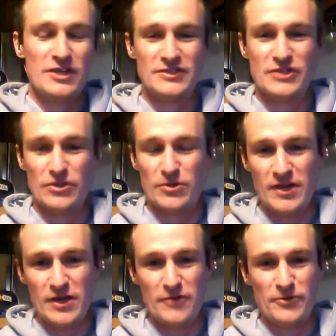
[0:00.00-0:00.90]
if we go to the
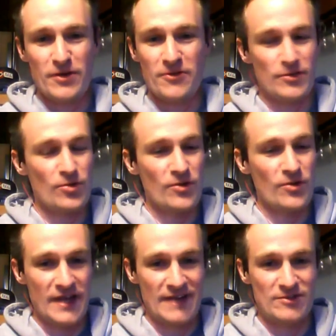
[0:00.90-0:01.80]
festival or the
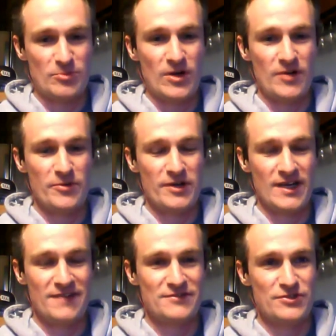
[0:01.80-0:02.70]
after party, we're going to have
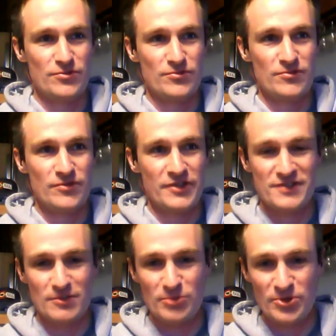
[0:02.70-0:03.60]
to listen to
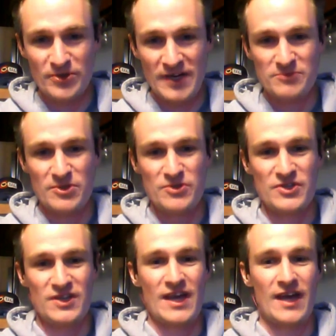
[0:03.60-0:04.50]
bluegrass music
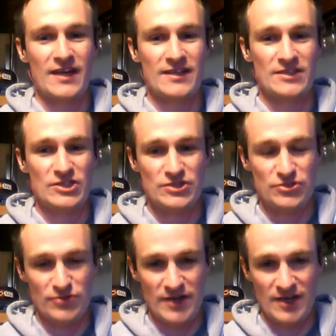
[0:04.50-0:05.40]
and
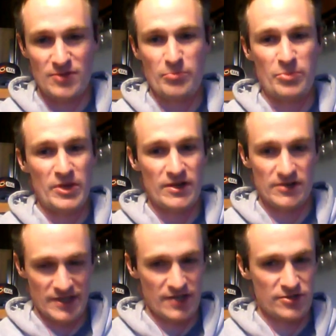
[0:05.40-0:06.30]
drink beer. Is
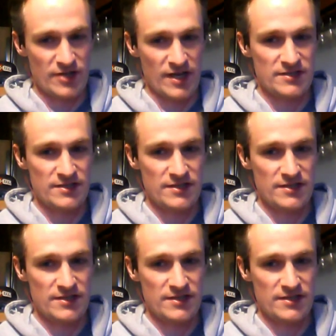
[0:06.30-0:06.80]
that correct?